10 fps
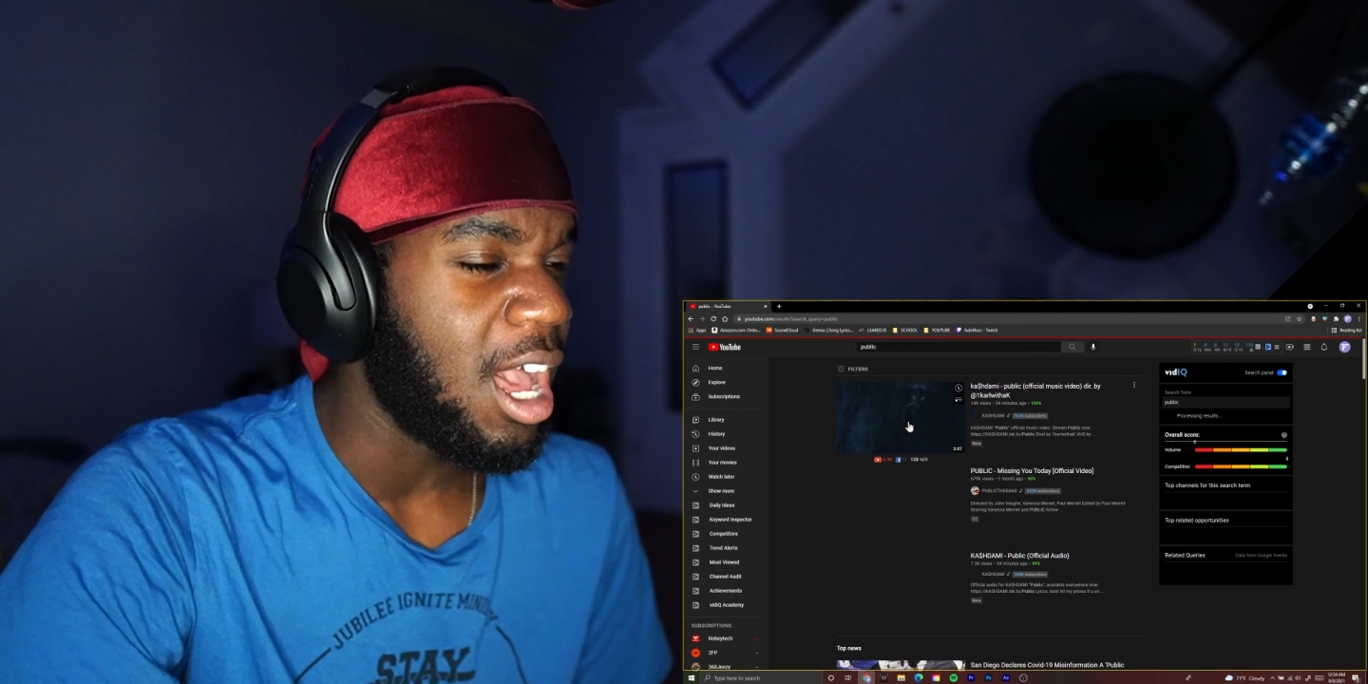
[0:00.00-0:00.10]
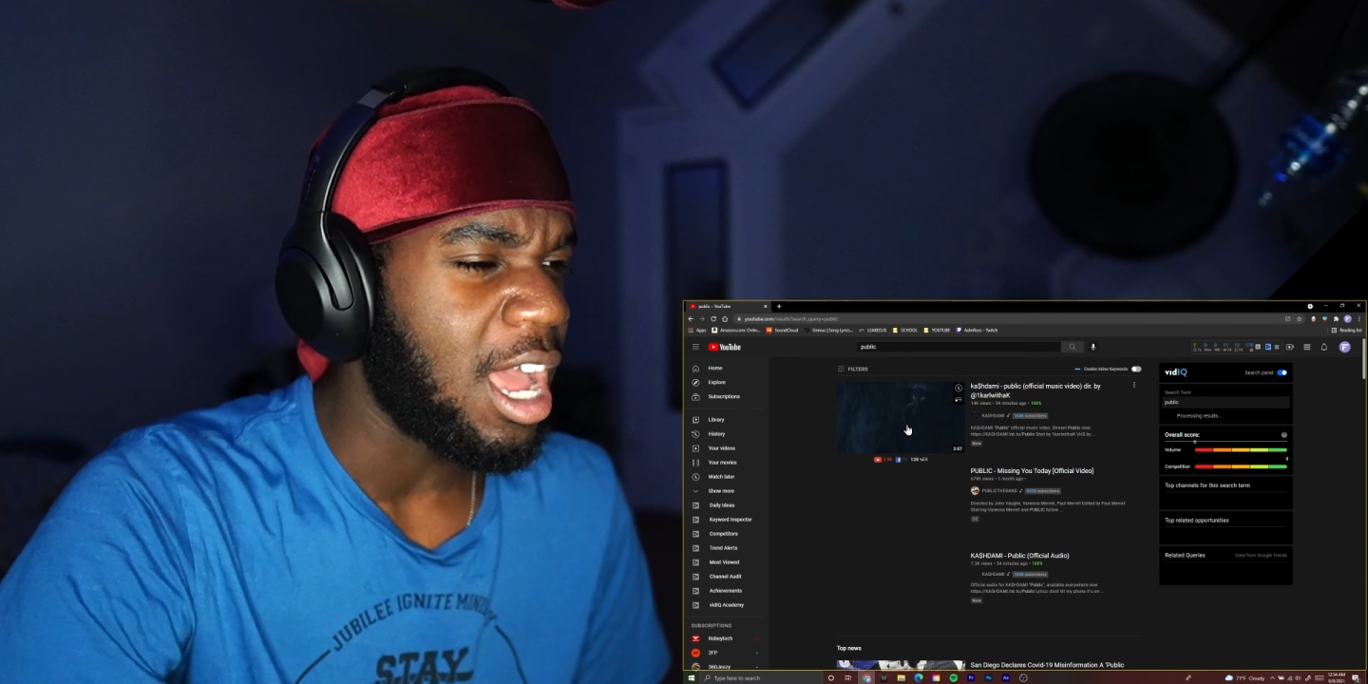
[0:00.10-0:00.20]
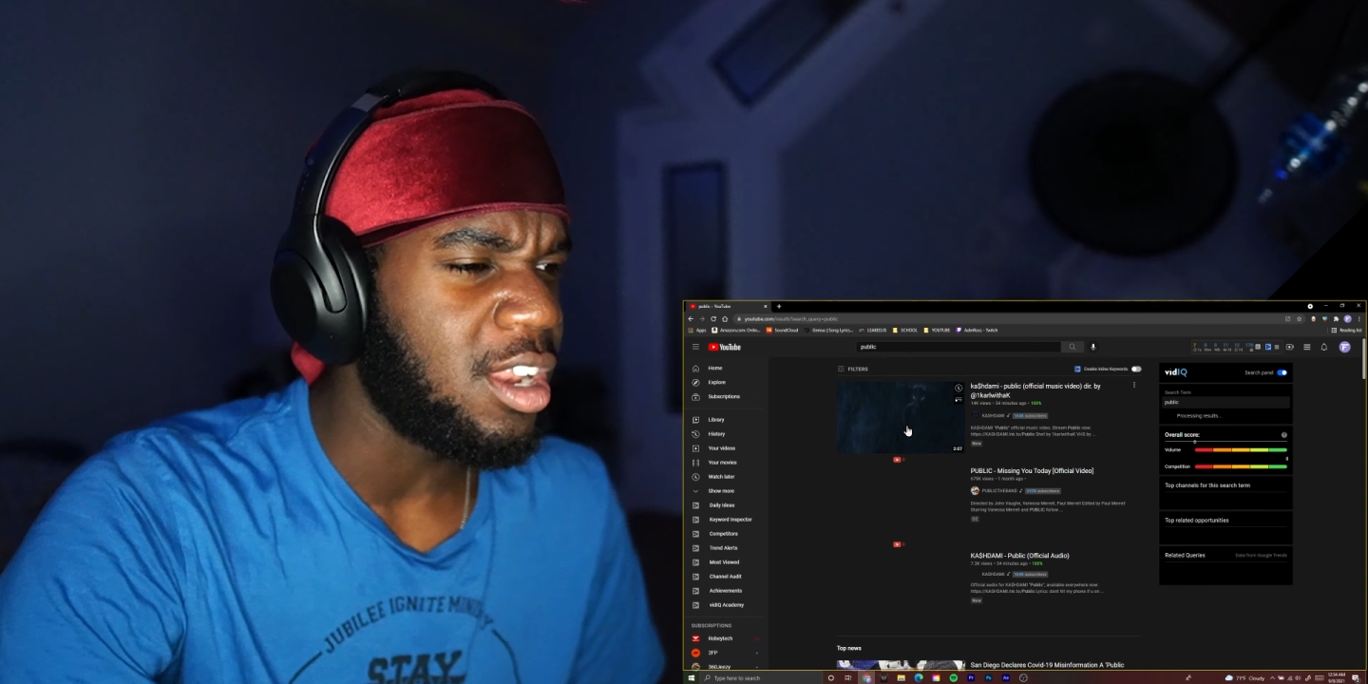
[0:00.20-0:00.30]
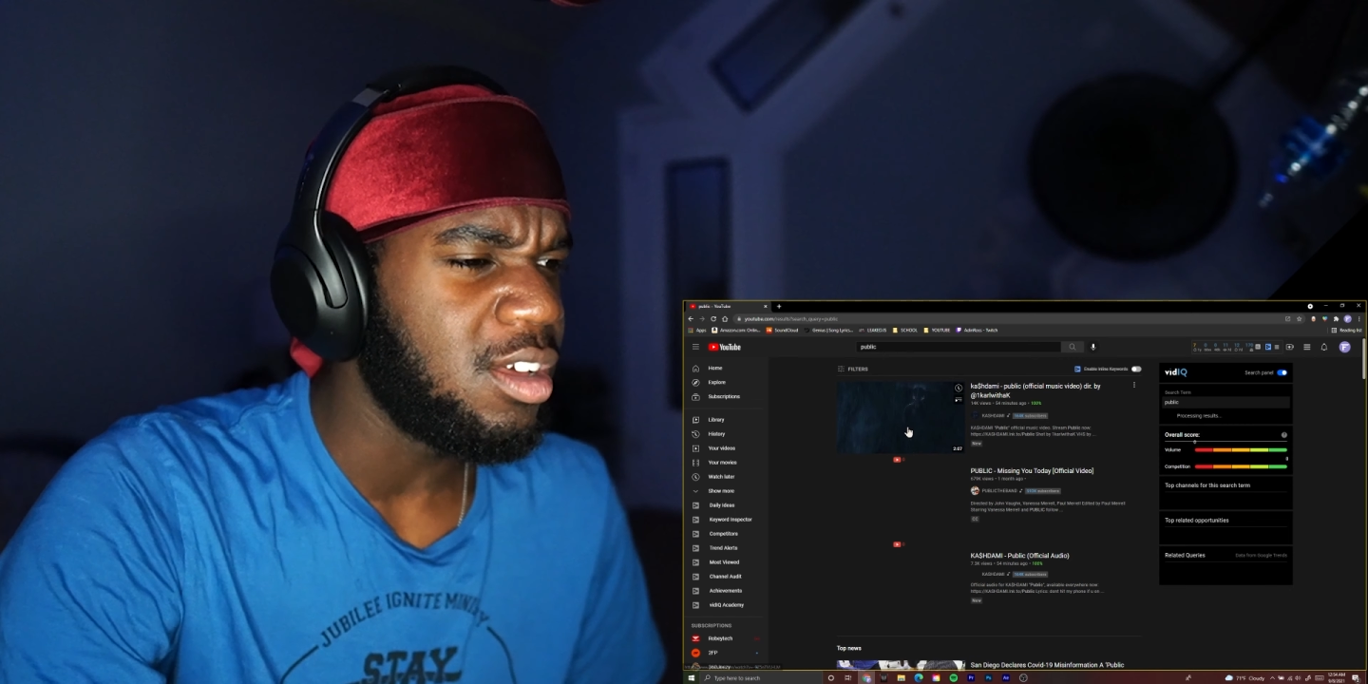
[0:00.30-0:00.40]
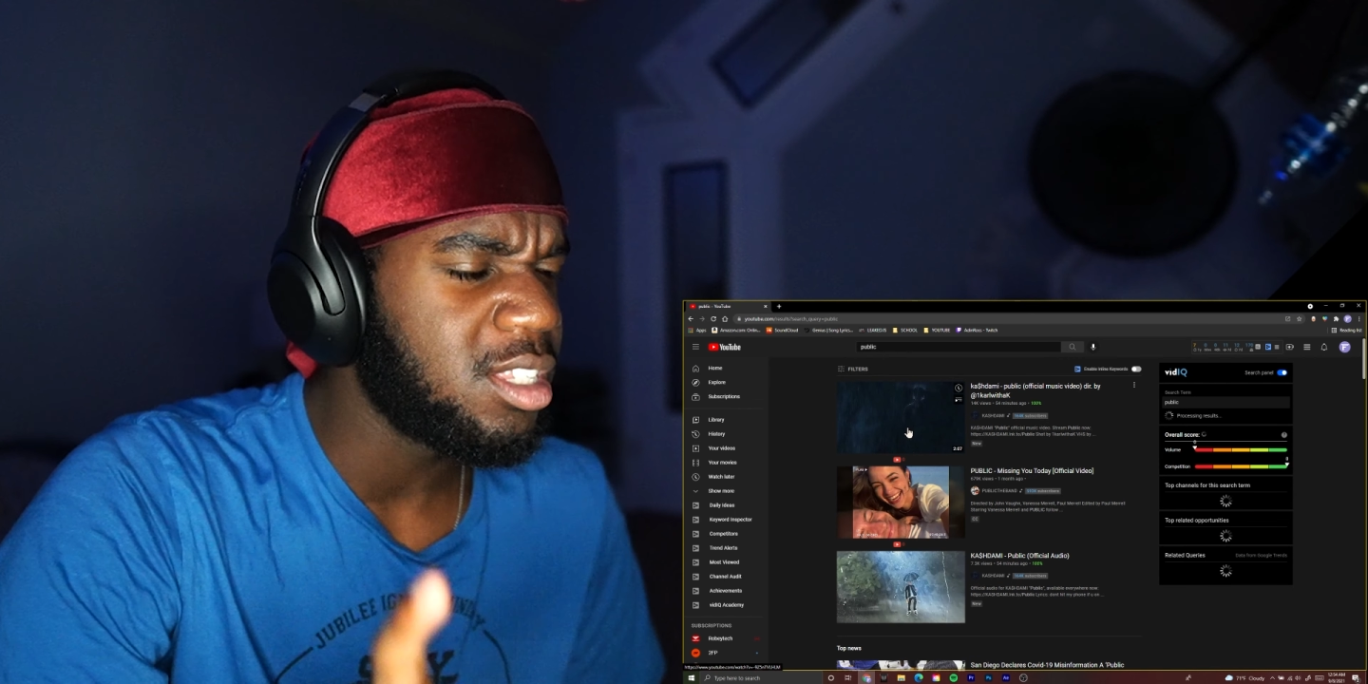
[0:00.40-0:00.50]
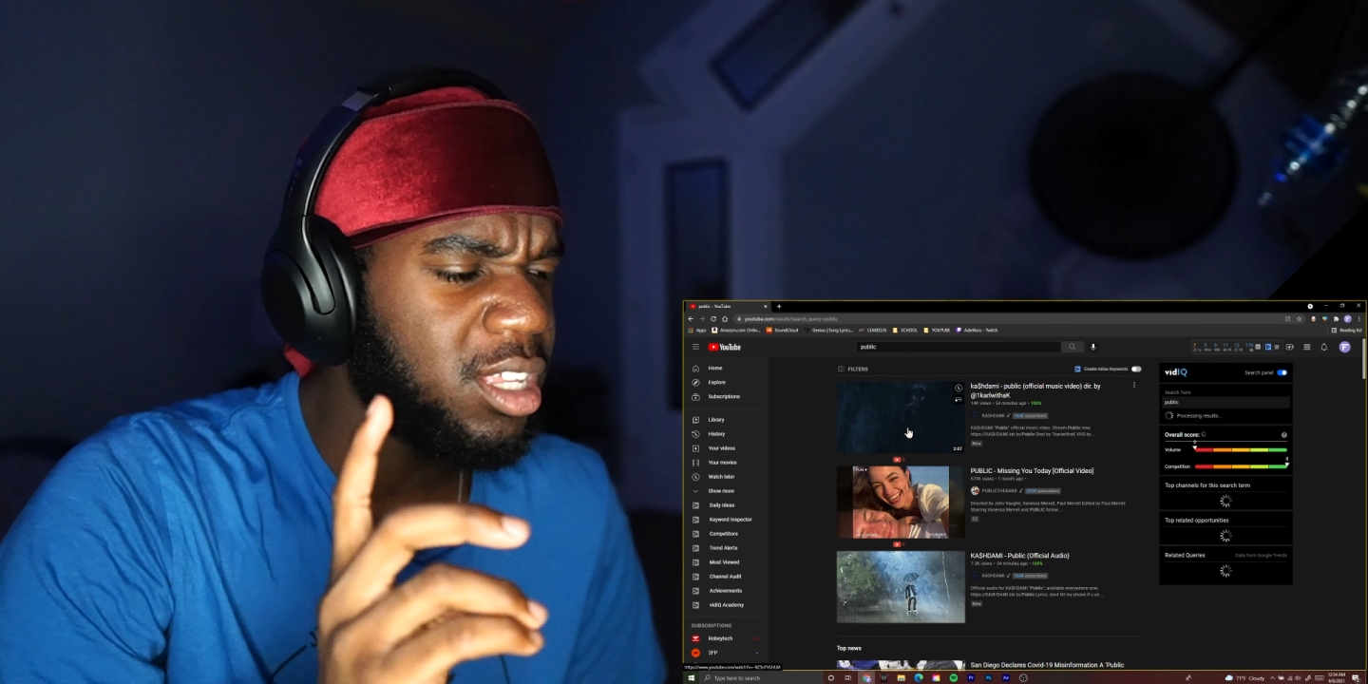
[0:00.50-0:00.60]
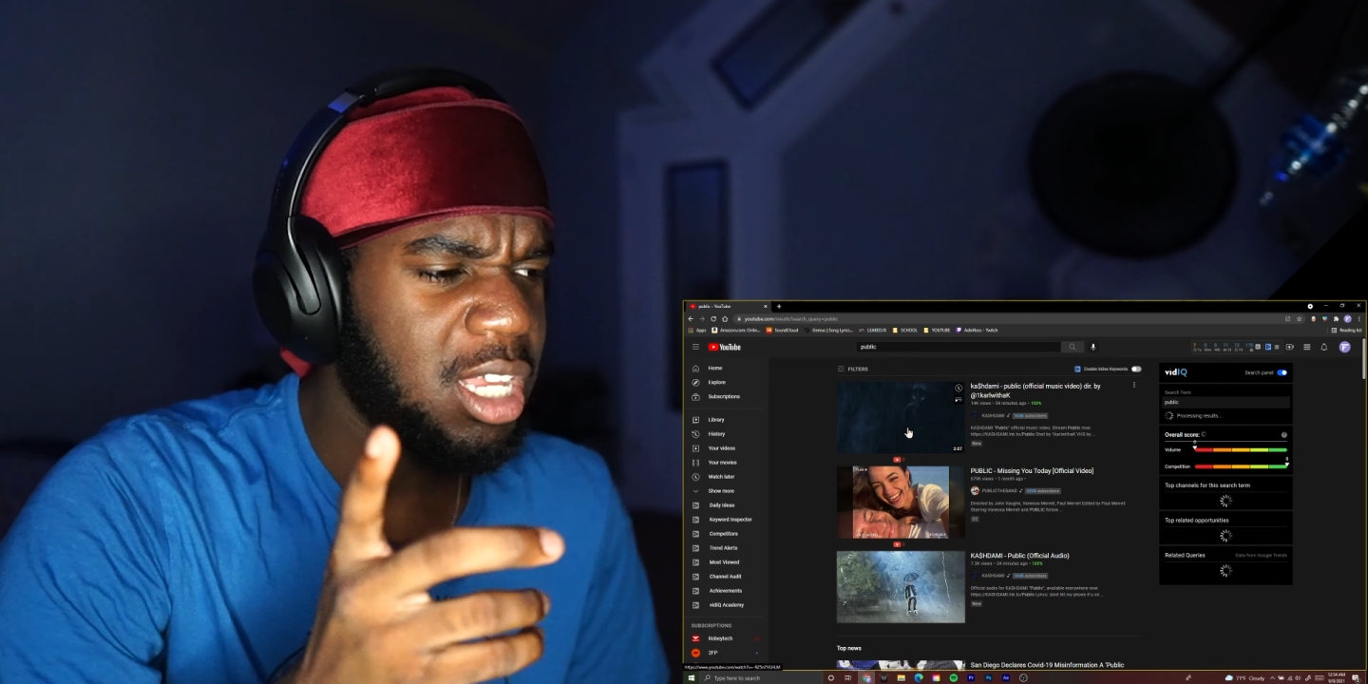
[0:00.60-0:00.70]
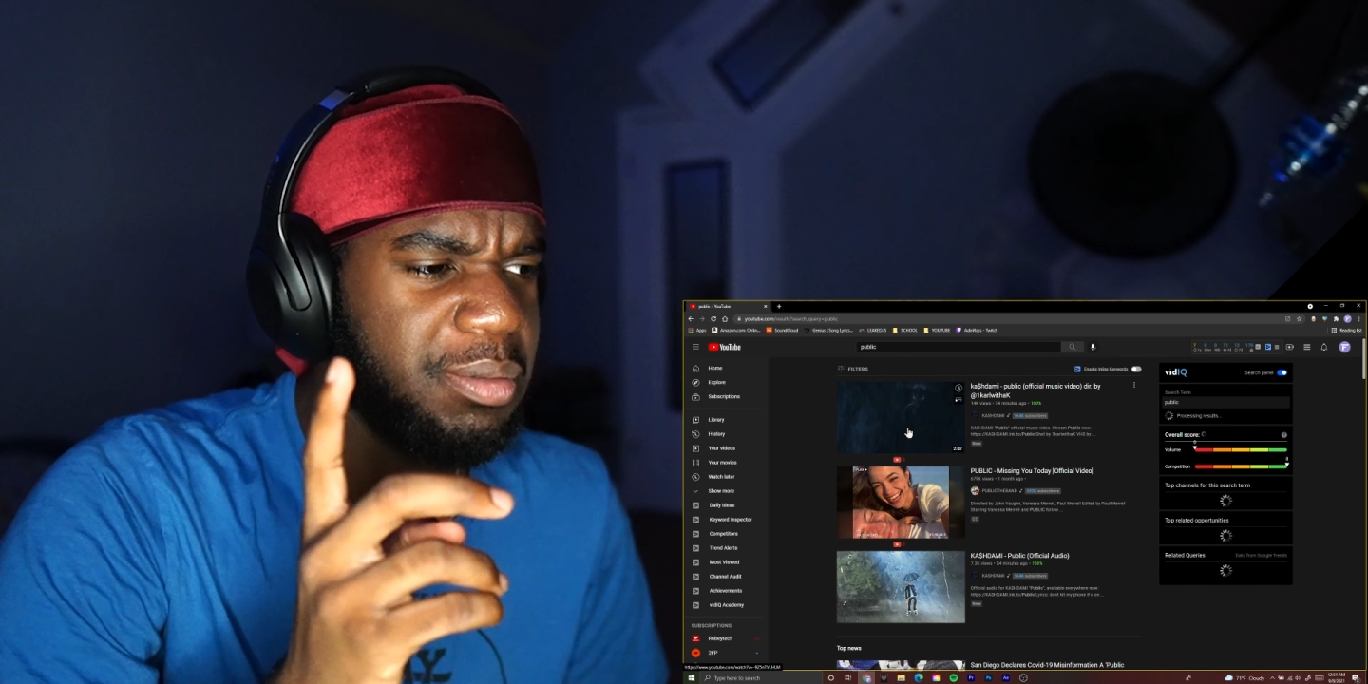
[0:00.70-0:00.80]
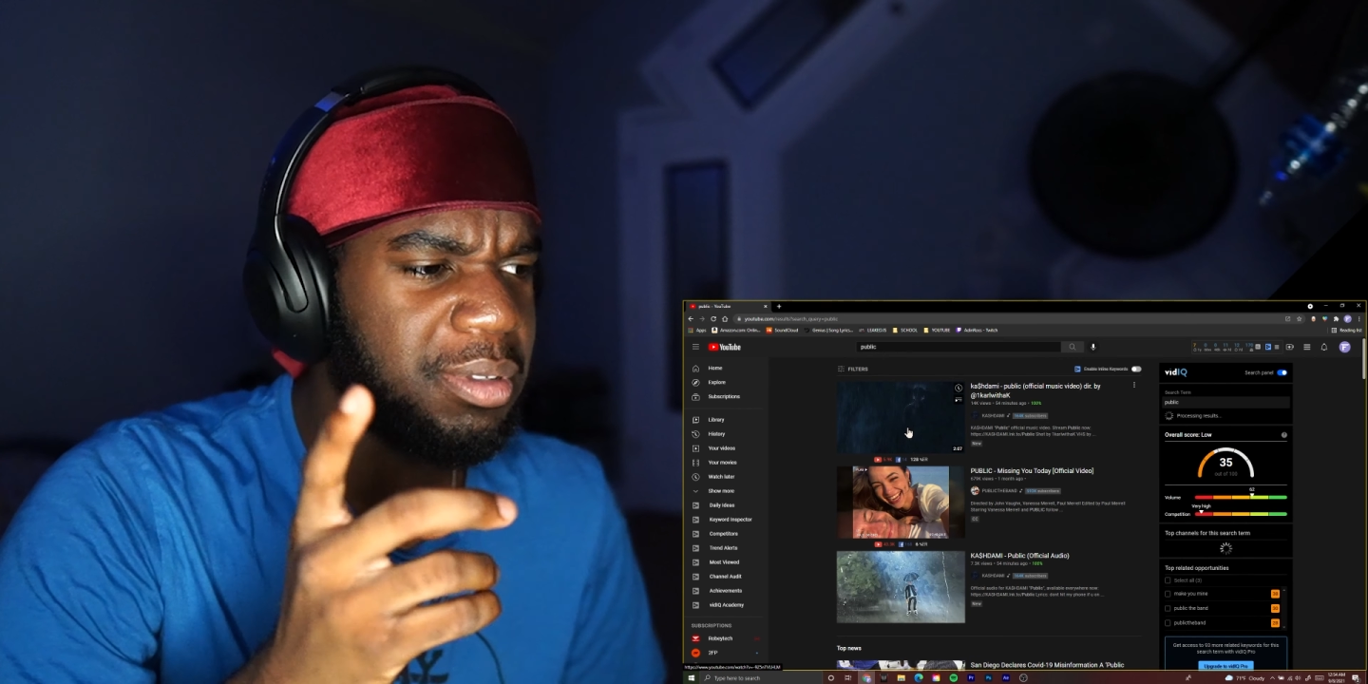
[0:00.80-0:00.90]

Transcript: I know the song's